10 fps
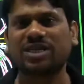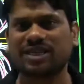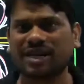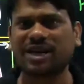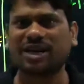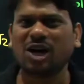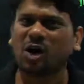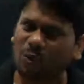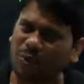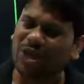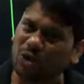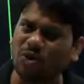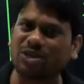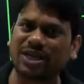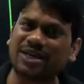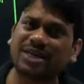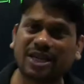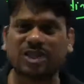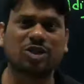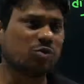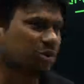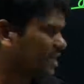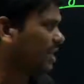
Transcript: circuit we use in DC to DC